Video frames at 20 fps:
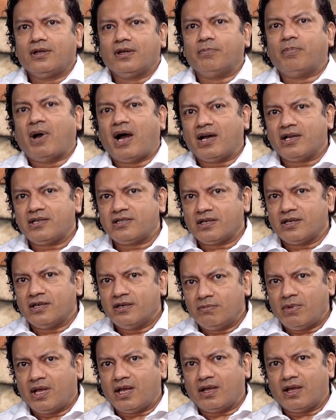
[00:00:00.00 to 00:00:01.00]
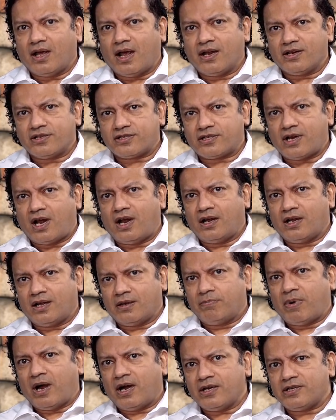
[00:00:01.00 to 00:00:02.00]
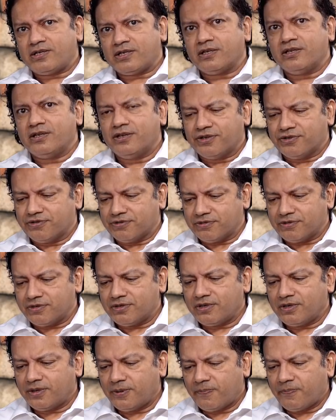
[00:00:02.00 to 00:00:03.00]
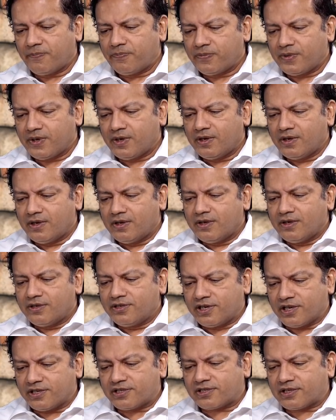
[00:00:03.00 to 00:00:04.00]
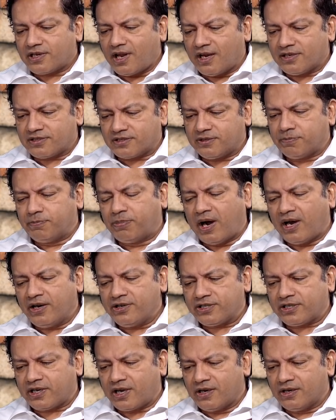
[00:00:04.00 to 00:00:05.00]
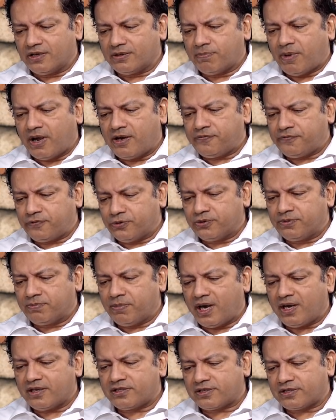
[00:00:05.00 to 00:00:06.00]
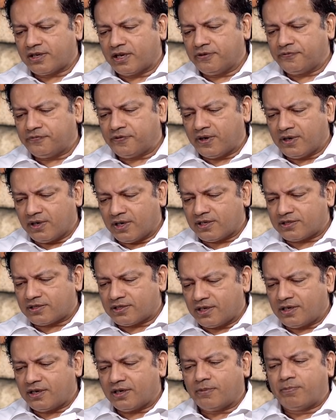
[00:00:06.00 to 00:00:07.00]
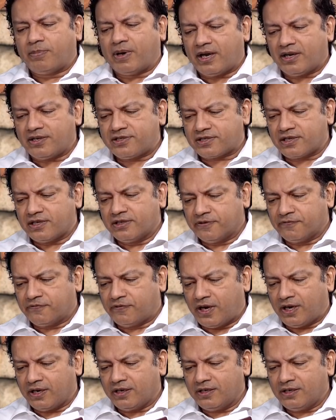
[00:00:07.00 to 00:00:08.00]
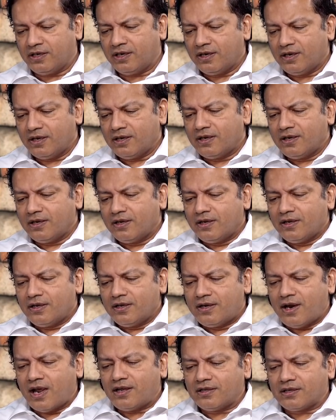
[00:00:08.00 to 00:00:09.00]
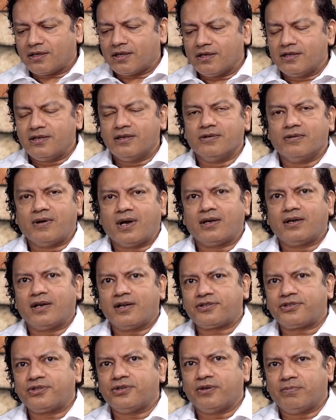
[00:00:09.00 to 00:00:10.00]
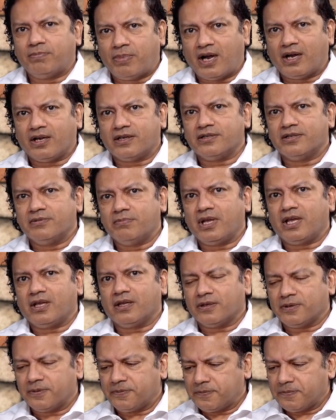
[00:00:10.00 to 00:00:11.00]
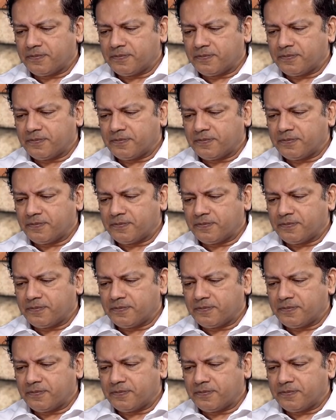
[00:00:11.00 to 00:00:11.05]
Abide in me as I abide in you. Just as the branch cannot bear fruit by itself unless it abides in the vine, neither can you unless you abide in me.